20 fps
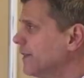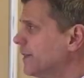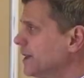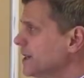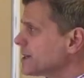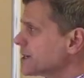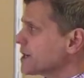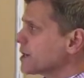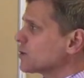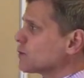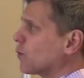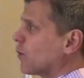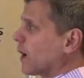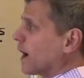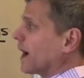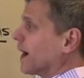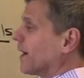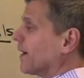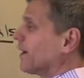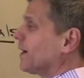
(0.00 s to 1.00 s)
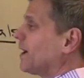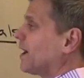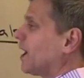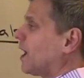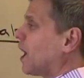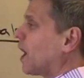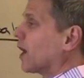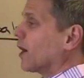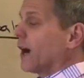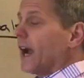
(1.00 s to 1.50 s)
this is where
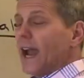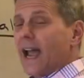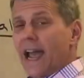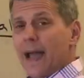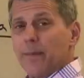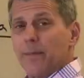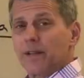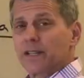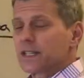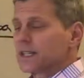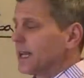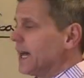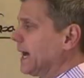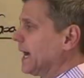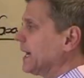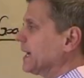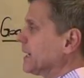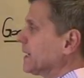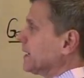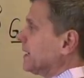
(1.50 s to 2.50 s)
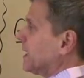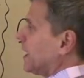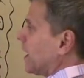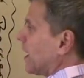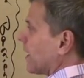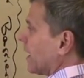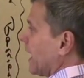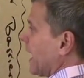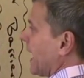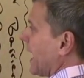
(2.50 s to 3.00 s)
our habits lie.
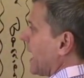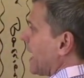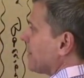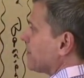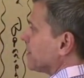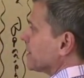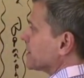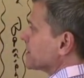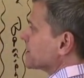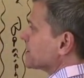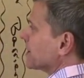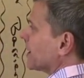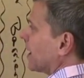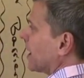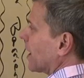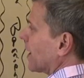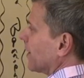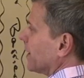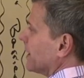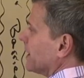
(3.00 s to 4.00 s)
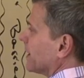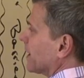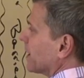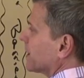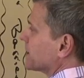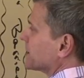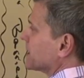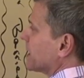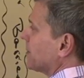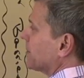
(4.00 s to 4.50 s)
Our habits are in
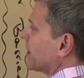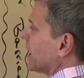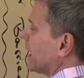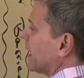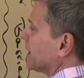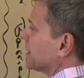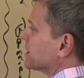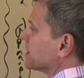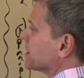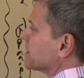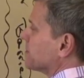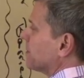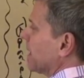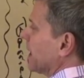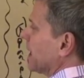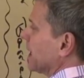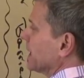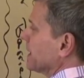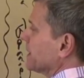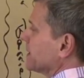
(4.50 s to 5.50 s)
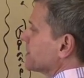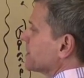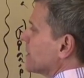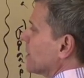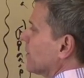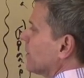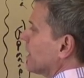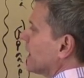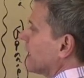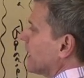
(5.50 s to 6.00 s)
our subconscious mind.
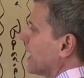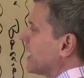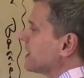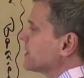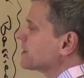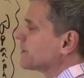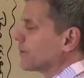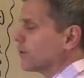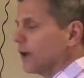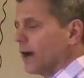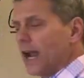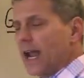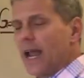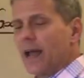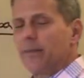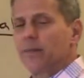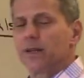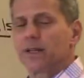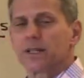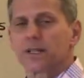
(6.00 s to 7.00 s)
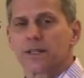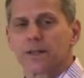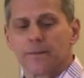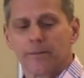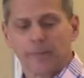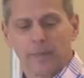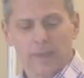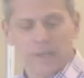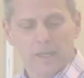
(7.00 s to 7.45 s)
So H for habits.